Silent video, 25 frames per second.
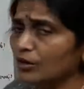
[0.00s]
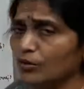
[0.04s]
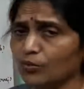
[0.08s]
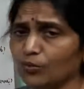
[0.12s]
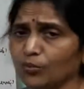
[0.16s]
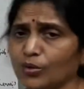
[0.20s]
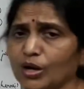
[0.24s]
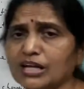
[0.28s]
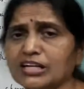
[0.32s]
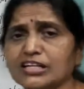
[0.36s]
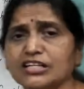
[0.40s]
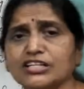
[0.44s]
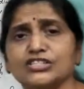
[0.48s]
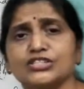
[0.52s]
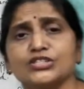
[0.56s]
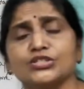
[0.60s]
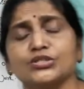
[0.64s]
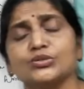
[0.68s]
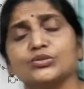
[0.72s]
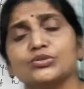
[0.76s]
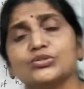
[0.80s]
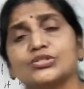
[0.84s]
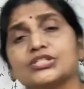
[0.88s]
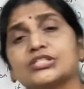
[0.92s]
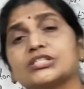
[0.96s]
when is
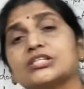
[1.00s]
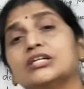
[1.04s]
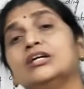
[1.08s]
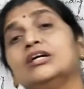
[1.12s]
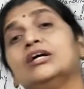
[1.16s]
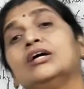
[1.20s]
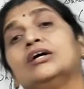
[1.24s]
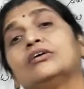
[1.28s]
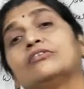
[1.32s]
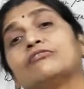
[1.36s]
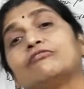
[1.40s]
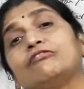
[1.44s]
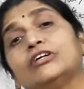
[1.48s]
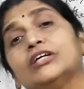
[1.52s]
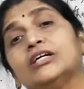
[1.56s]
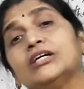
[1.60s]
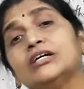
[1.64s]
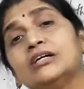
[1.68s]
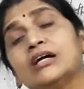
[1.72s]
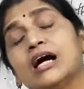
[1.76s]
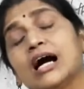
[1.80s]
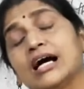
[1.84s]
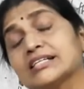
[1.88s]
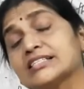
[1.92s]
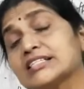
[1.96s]
used
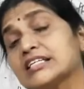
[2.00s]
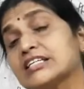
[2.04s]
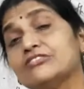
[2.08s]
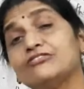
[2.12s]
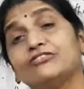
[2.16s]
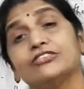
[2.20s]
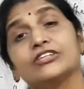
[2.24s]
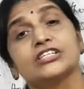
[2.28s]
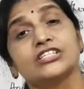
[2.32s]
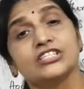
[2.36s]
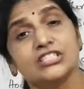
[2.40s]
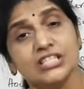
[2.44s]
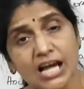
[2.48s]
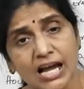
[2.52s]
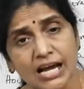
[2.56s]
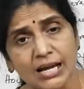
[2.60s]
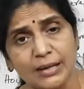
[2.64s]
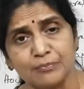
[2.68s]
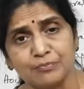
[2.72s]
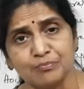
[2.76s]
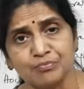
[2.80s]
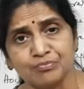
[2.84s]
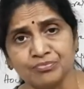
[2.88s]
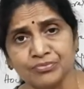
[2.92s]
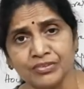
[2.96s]
for asking for
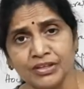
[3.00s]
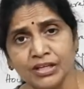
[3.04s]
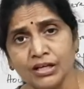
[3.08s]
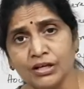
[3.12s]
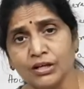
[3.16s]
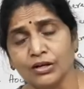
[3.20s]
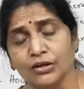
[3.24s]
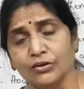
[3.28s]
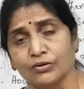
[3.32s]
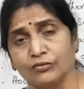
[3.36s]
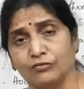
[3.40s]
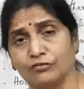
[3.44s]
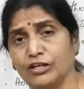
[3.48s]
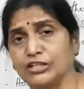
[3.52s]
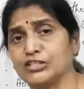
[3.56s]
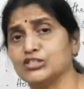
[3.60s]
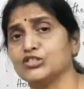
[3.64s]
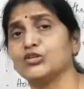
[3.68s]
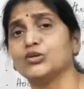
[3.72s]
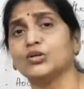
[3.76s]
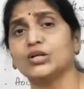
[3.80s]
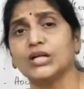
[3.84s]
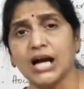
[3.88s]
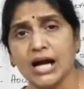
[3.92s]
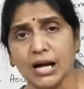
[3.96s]
time. When do
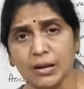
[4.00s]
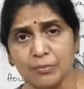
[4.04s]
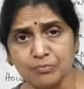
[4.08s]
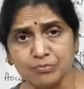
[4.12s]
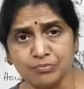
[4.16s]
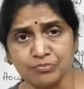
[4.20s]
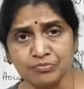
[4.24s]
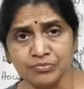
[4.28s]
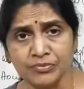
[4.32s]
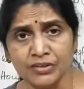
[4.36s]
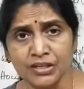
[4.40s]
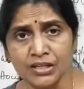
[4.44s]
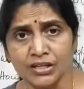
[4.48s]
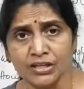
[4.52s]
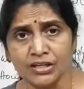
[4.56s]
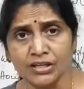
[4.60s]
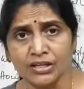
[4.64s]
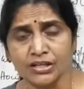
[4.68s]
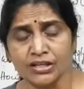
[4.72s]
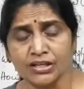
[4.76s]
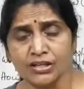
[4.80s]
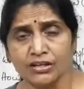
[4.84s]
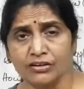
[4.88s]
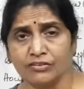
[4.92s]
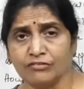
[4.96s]
you come?
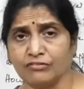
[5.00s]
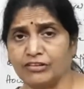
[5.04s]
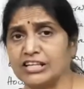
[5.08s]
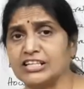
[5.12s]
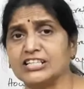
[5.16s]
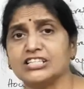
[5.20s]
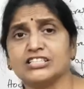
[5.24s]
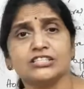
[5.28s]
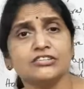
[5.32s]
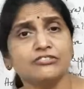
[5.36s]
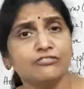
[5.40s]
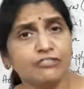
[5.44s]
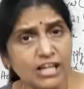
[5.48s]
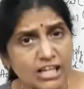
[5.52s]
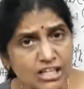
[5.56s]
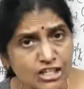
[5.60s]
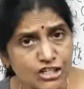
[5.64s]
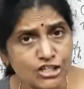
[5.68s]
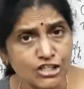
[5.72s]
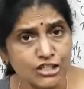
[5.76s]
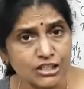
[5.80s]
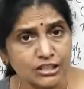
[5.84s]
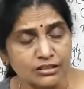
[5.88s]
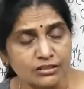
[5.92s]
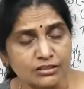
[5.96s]
When is the
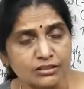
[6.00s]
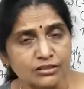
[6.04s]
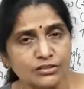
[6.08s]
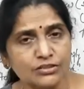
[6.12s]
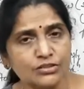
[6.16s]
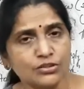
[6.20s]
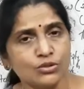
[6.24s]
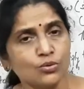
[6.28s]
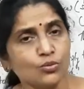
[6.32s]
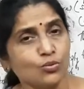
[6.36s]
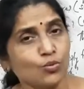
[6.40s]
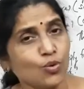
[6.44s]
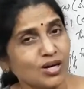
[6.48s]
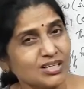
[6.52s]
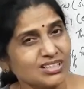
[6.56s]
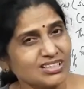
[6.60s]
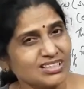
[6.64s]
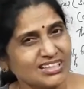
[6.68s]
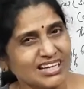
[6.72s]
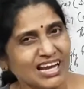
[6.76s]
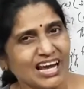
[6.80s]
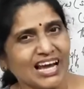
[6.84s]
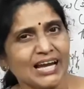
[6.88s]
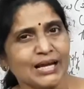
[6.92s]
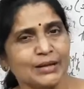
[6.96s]
function? So what
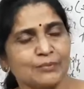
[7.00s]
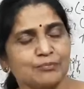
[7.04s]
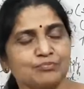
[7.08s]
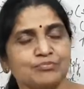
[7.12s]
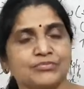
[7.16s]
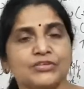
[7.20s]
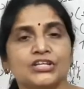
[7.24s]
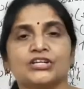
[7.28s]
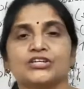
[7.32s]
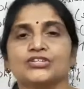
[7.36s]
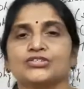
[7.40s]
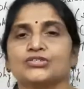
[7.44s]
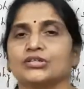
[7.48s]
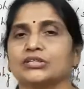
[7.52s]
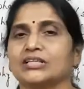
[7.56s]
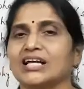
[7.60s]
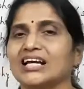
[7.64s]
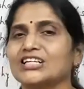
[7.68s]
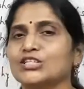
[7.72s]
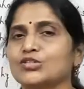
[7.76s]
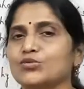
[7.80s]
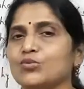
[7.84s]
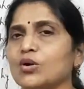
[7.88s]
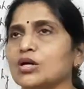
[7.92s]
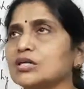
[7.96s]
time? So
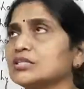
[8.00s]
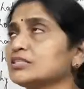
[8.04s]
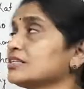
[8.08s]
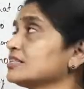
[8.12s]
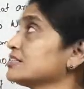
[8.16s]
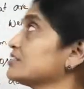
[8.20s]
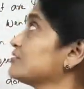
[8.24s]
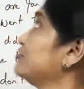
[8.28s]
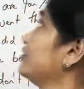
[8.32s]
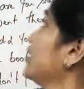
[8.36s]
that's what this